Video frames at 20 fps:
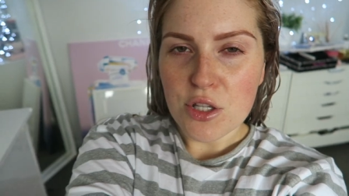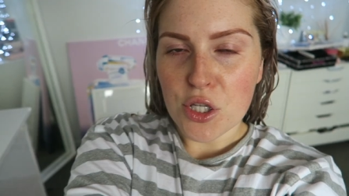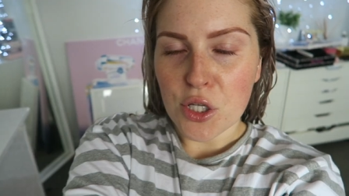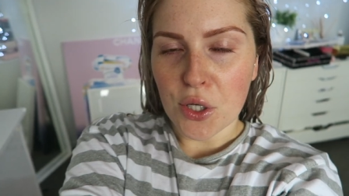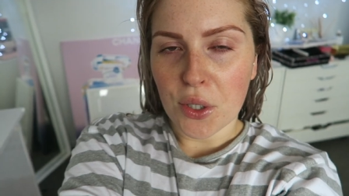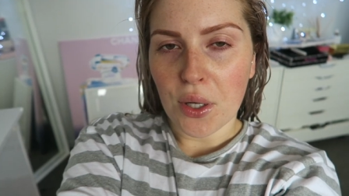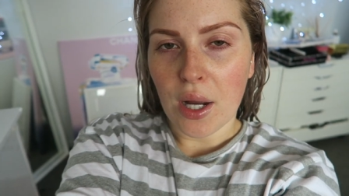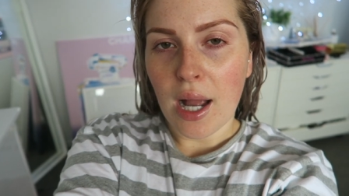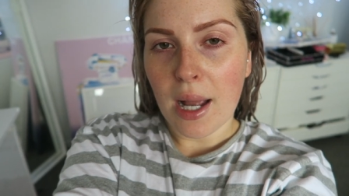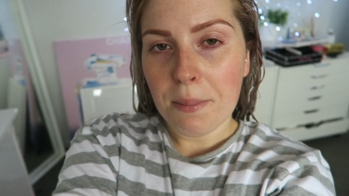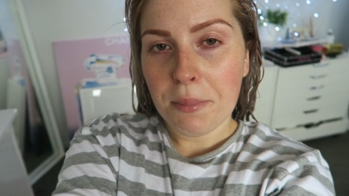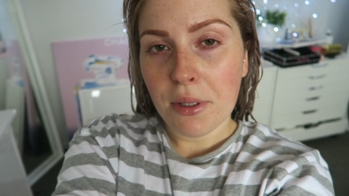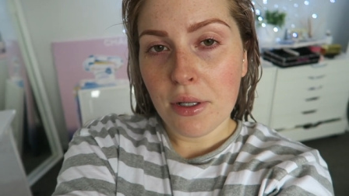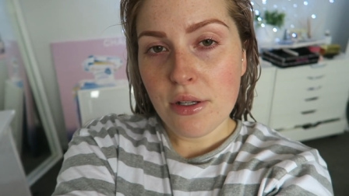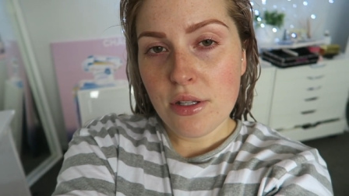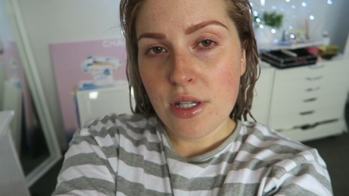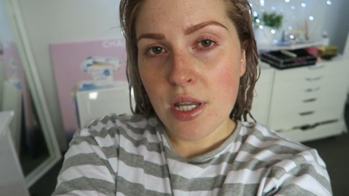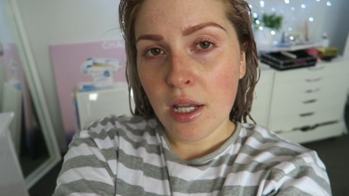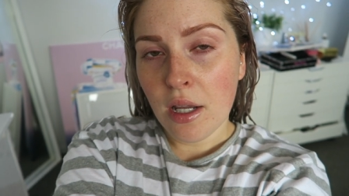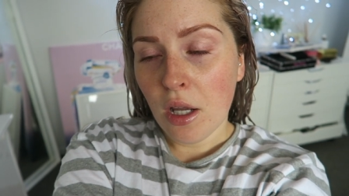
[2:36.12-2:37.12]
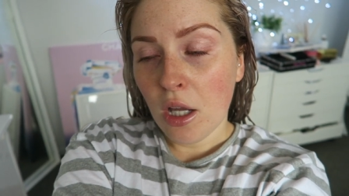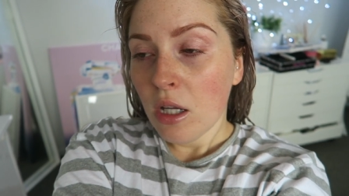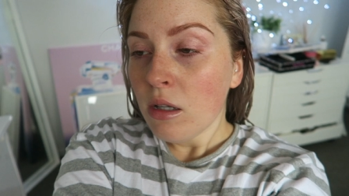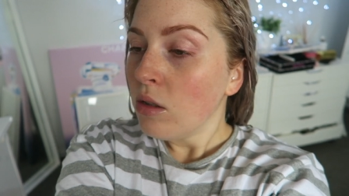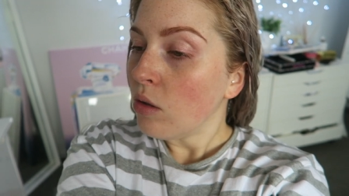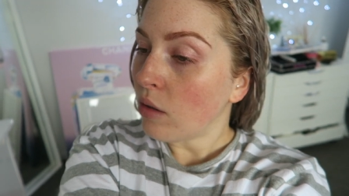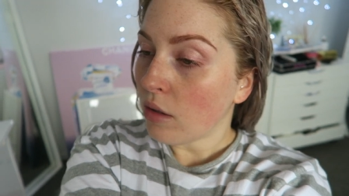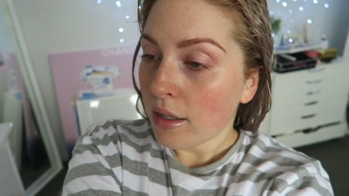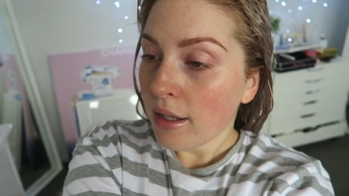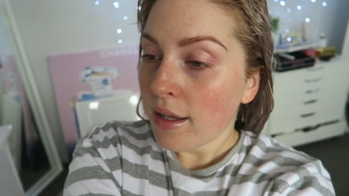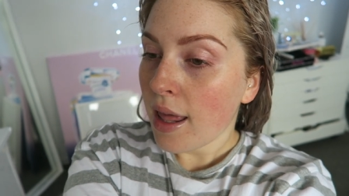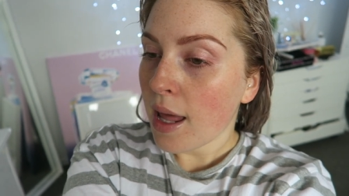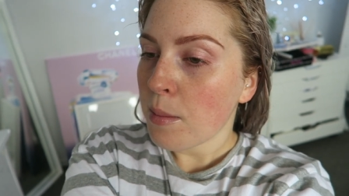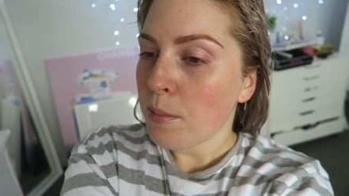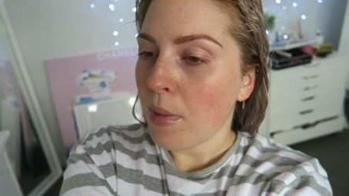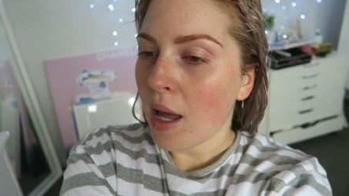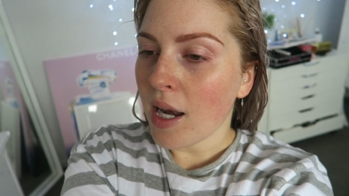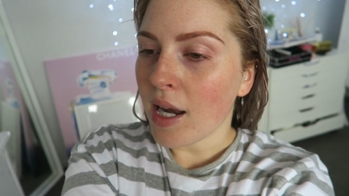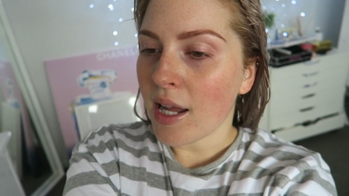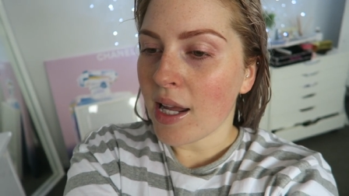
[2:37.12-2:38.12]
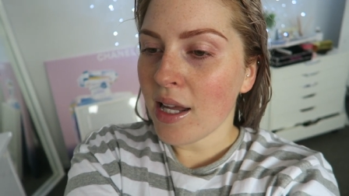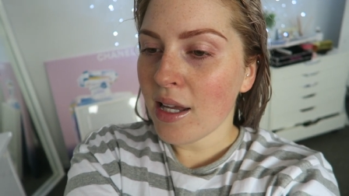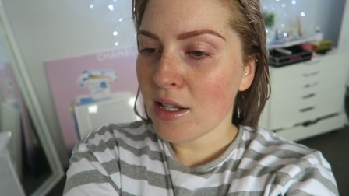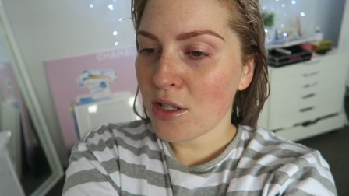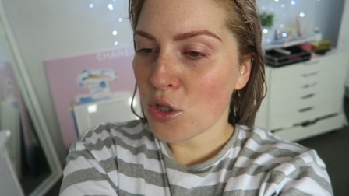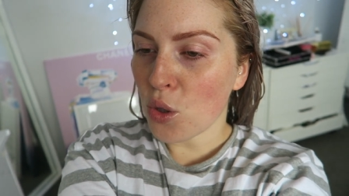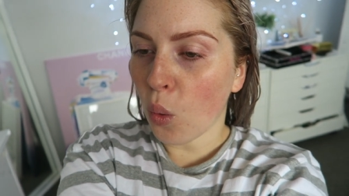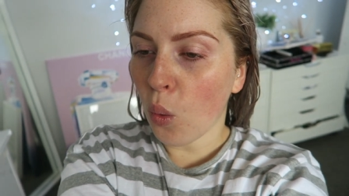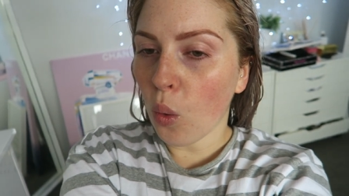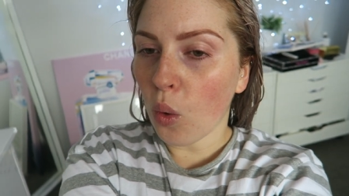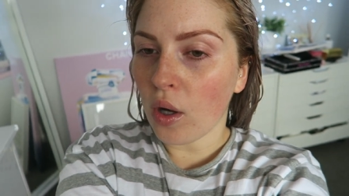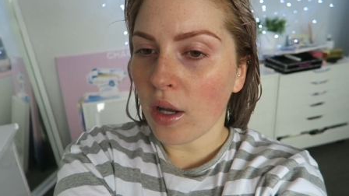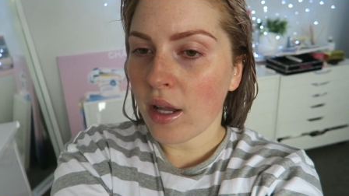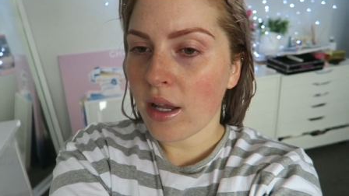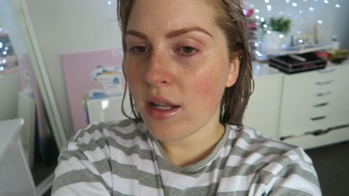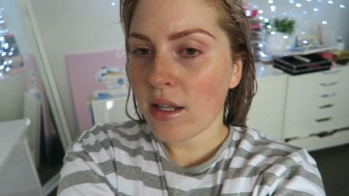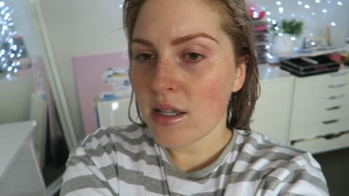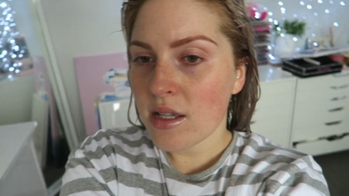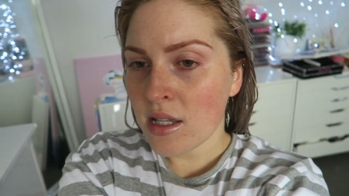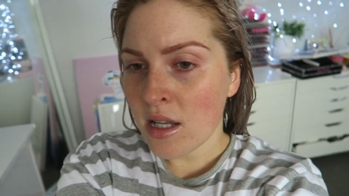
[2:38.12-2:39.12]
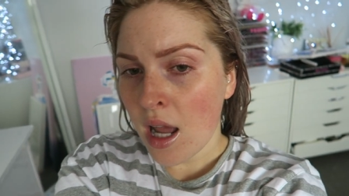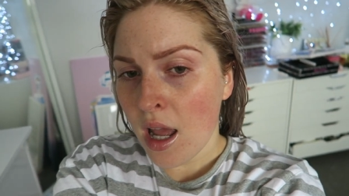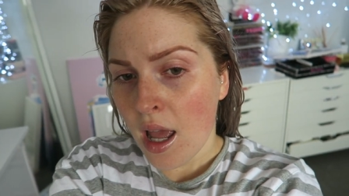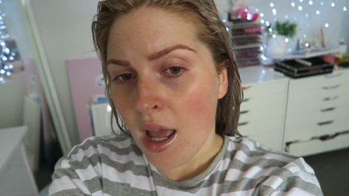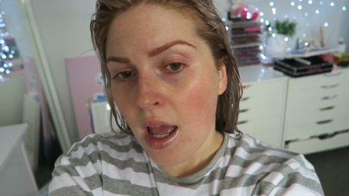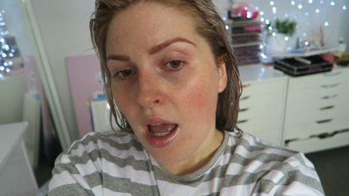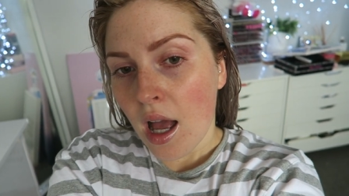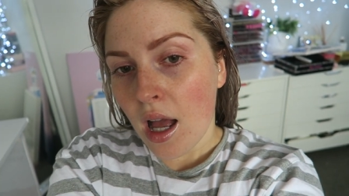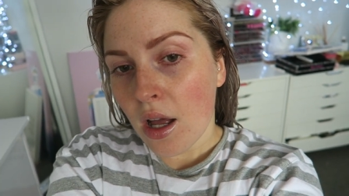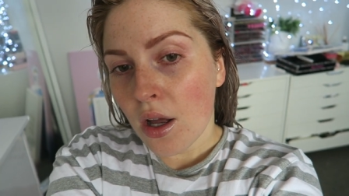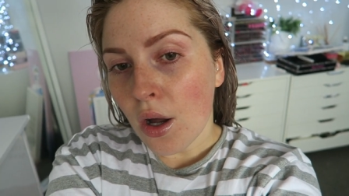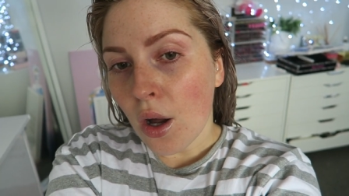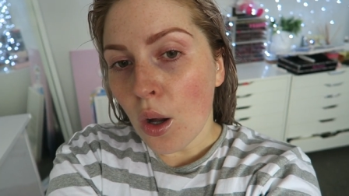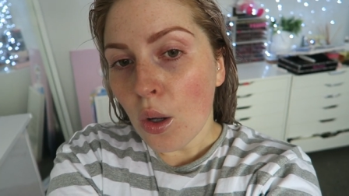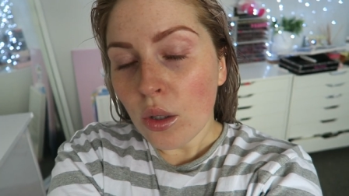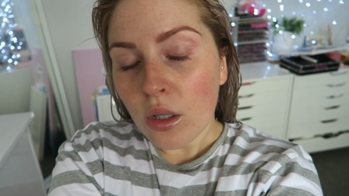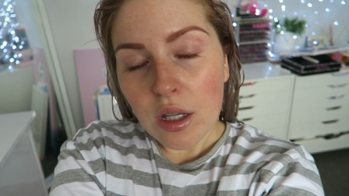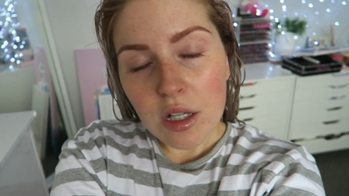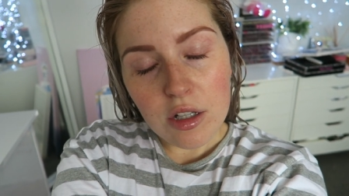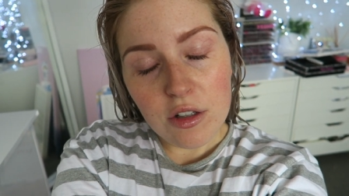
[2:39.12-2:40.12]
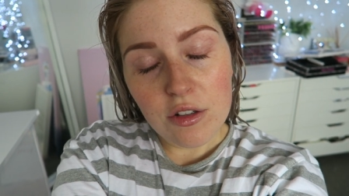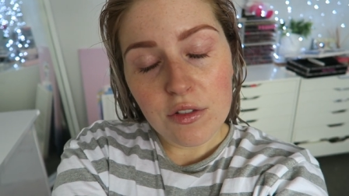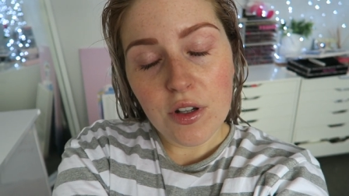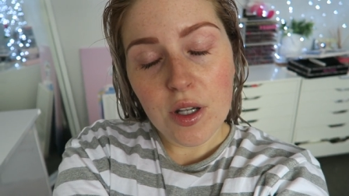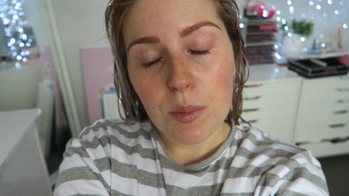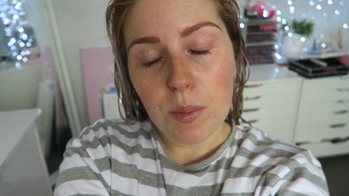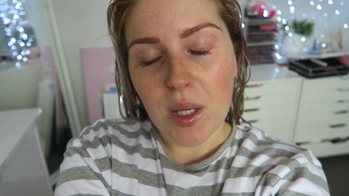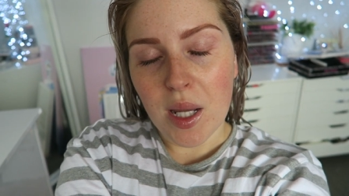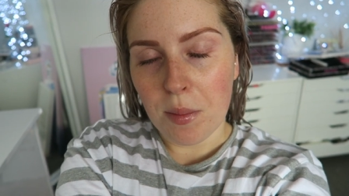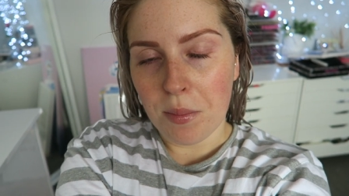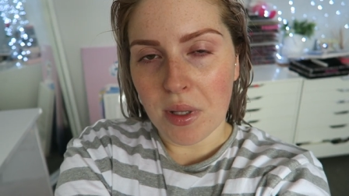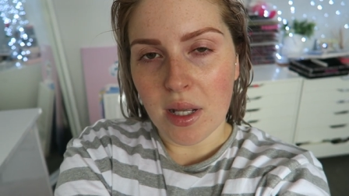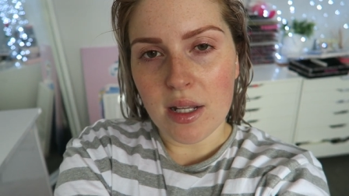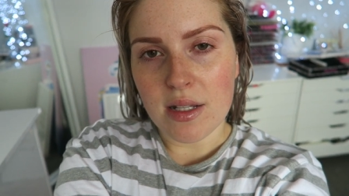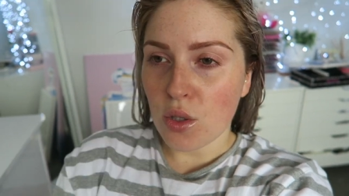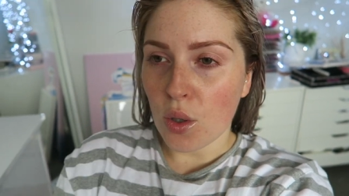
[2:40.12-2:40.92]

And so I put all that money towards a whole lot of Pipit.